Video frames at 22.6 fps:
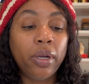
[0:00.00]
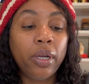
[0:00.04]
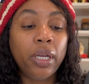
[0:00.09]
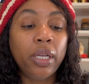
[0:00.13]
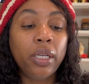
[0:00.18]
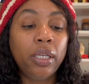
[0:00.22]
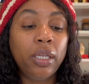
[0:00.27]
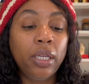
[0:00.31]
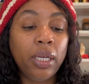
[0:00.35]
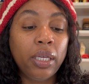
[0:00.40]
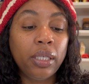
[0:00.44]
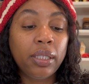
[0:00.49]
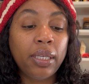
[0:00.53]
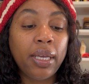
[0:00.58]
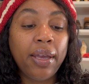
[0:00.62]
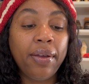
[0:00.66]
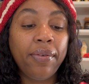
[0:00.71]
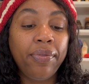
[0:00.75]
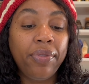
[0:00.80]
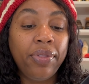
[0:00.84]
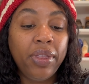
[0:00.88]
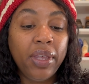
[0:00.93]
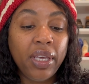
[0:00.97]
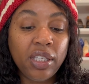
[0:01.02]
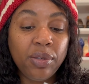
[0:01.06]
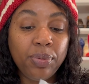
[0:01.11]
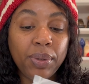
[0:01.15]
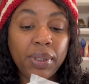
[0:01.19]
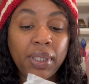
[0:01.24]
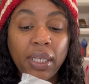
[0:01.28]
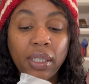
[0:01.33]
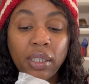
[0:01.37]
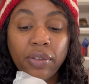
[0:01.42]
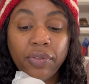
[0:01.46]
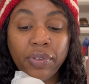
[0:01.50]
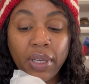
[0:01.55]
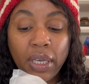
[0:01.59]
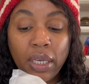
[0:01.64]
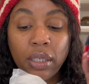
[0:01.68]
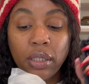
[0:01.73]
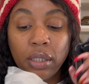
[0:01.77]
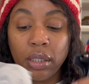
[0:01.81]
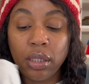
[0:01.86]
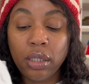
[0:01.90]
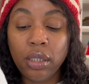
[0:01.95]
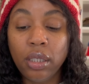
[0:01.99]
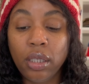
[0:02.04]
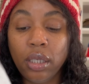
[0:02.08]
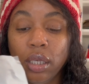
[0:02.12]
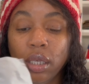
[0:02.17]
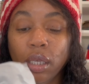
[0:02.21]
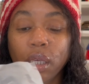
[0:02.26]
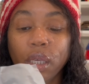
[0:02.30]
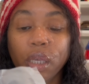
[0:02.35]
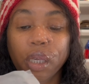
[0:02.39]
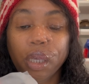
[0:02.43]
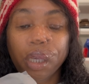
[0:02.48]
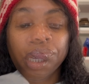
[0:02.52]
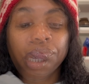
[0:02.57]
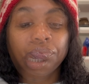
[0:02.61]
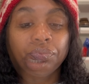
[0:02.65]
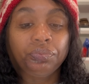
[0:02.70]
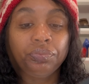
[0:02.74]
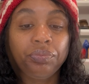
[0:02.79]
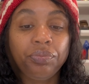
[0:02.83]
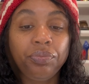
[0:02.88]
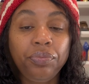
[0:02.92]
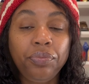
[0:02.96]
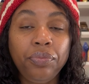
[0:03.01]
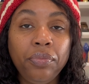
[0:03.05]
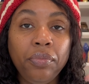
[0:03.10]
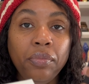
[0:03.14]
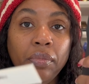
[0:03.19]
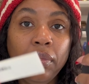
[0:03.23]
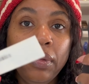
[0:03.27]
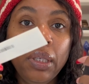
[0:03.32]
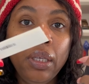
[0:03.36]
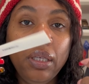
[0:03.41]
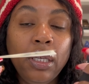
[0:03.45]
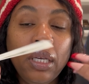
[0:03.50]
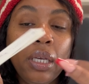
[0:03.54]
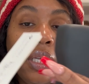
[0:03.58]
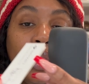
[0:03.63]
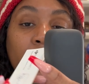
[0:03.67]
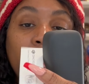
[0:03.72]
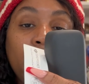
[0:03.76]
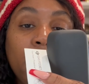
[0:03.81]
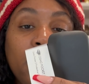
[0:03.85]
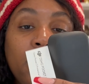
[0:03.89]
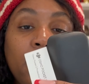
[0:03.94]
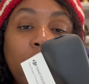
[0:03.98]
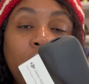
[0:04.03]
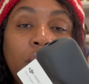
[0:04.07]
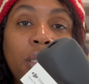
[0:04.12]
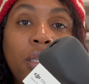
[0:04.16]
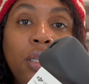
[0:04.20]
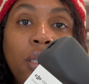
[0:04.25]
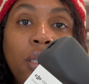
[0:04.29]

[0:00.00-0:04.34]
It does have this protective case. Yeah, it's just a